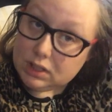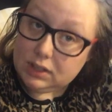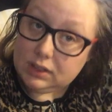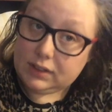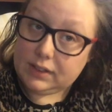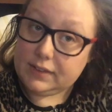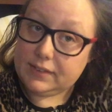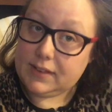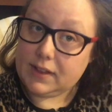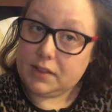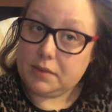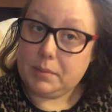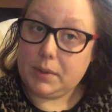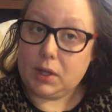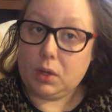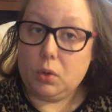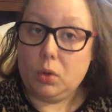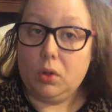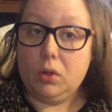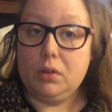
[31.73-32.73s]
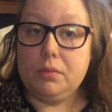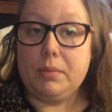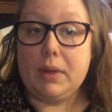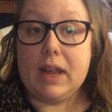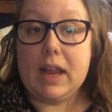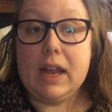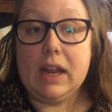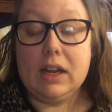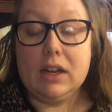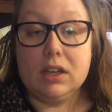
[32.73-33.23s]
At least that's my goal. My
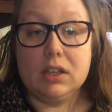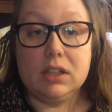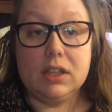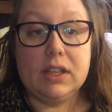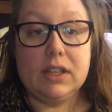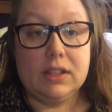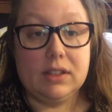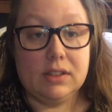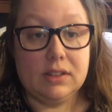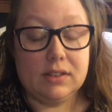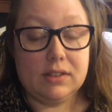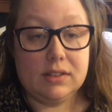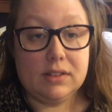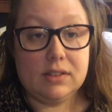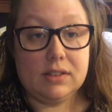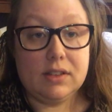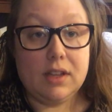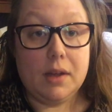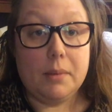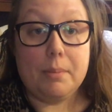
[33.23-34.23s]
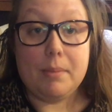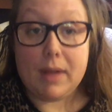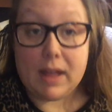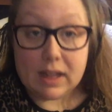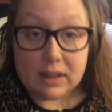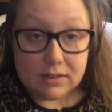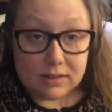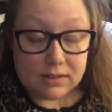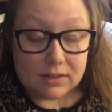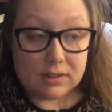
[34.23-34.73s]
hair is a
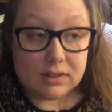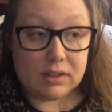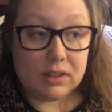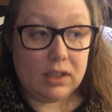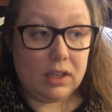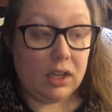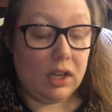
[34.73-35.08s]
mess.